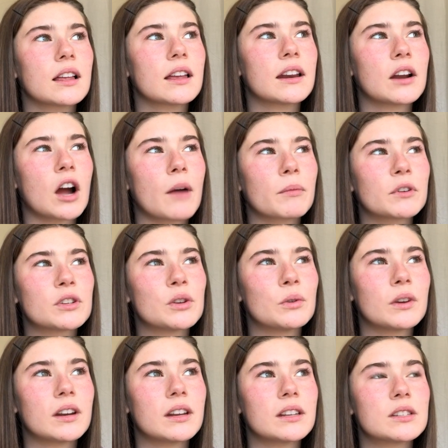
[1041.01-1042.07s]
an
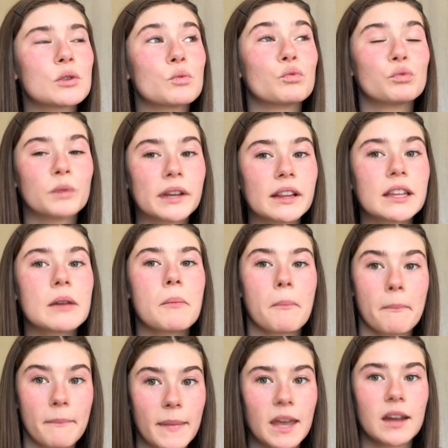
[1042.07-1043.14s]
opportunity to really
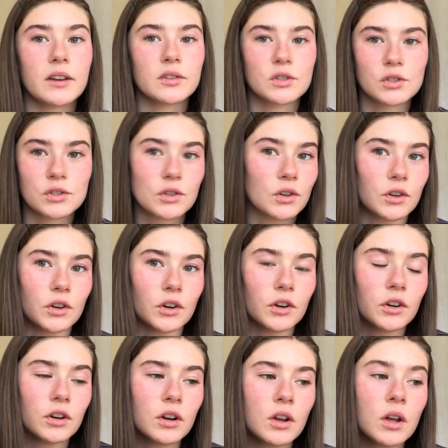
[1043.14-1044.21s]
make
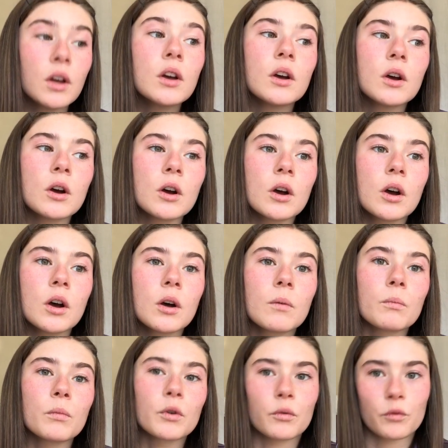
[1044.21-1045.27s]
sure
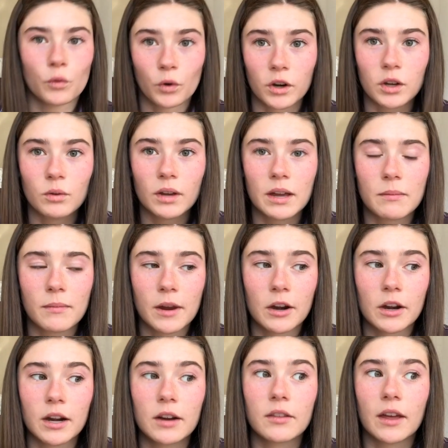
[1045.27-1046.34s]
before you get
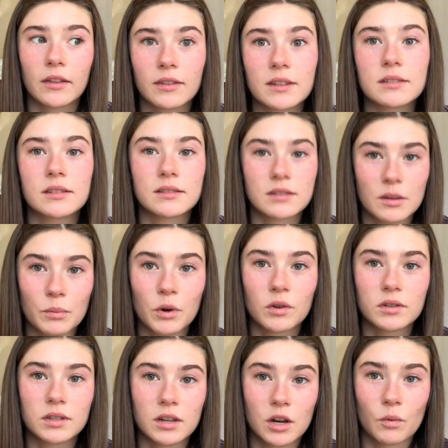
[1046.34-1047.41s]
married that this is the
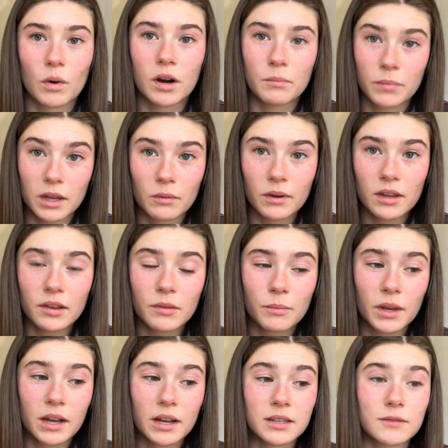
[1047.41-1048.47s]
person you want to be with.
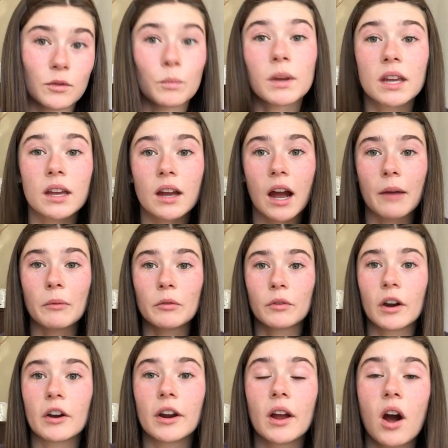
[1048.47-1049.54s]
Because for me, I'm a
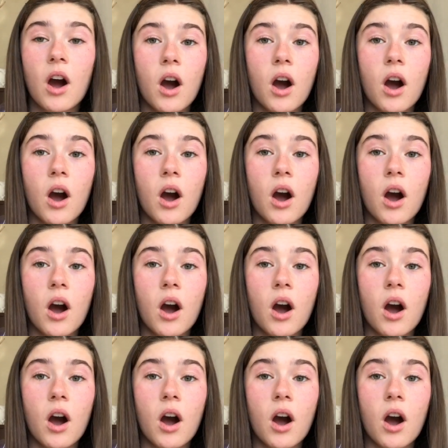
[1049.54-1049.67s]
very